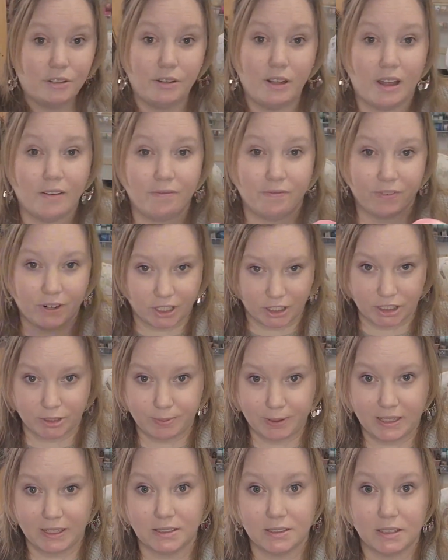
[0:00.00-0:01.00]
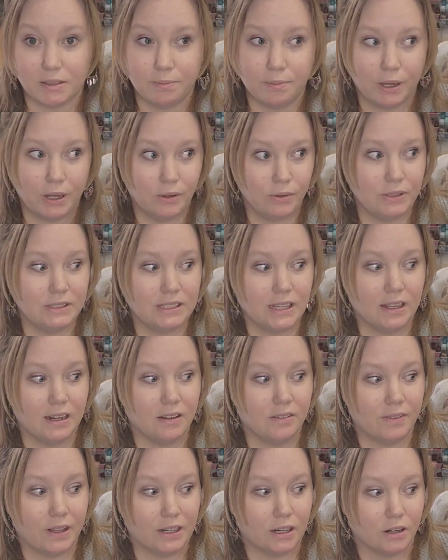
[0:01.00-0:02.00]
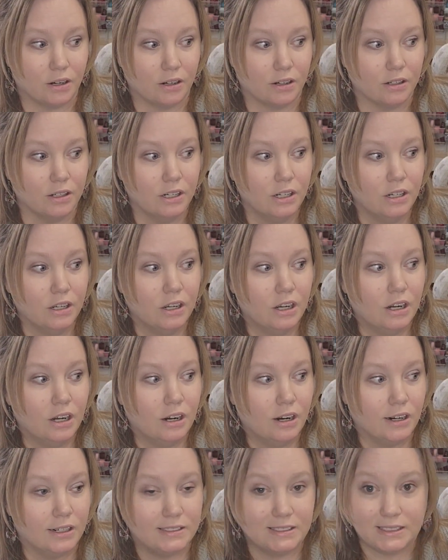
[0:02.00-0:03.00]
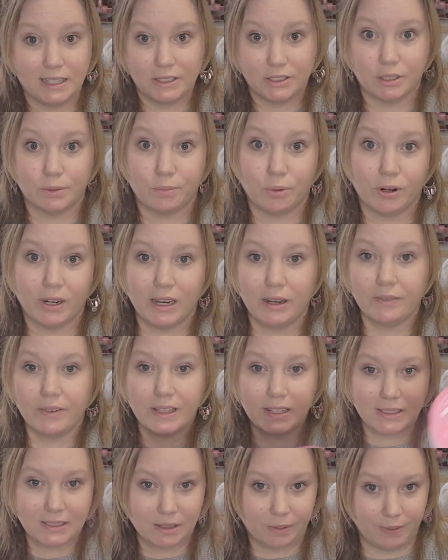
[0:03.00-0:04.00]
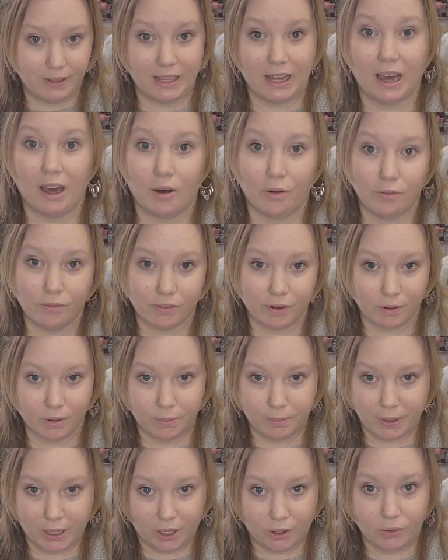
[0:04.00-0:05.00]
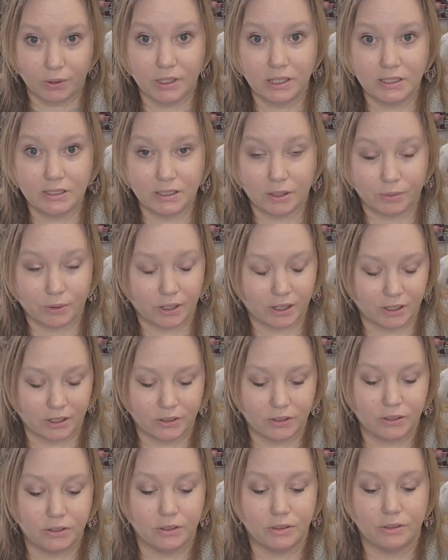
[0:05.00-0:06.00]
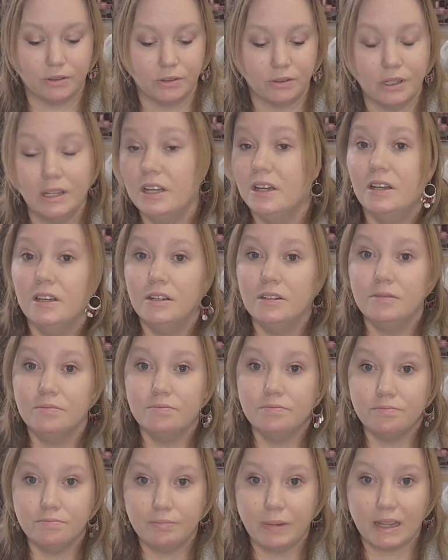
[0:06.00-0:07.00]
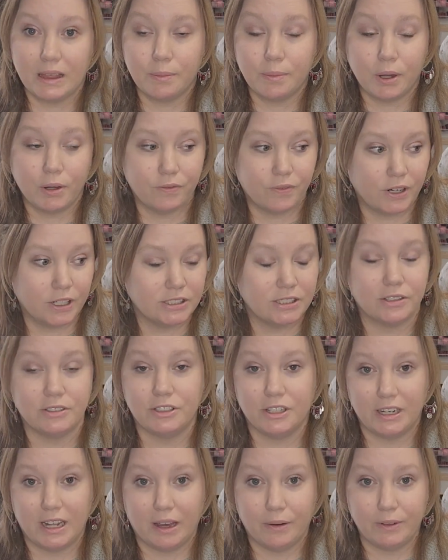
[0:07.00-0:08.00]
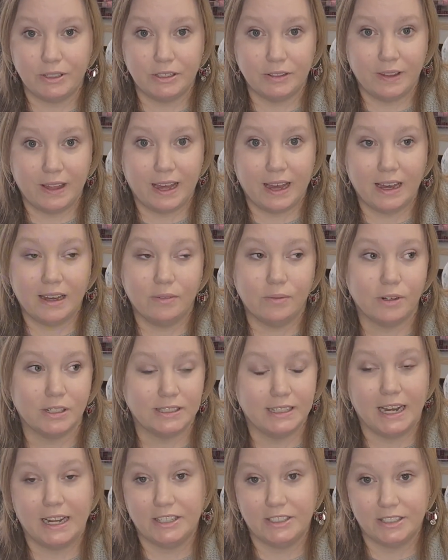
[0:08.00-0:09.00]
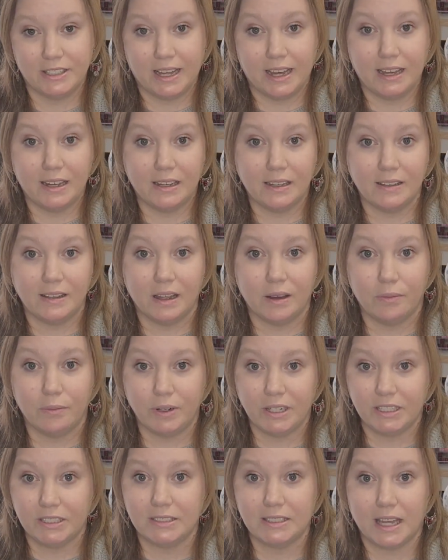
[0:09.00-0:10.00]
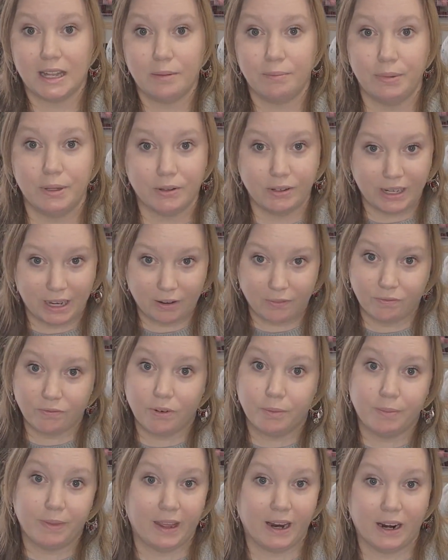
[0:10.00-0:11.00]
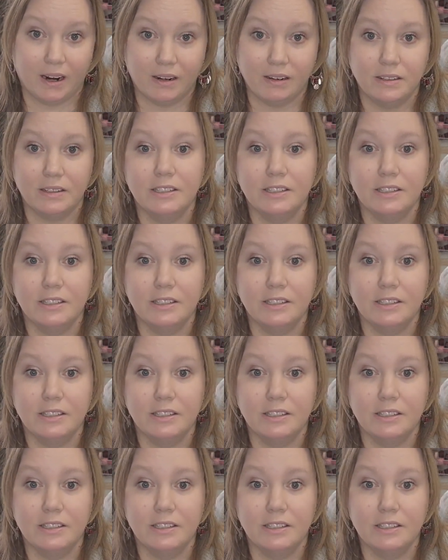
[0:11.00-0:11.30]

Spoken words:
that first because the bow is kind of like our center point. Everything's coming out from the bow. So we're going to make the bow first. I'll show you how we do that. We'll attach that, and then we just kind of build out from there.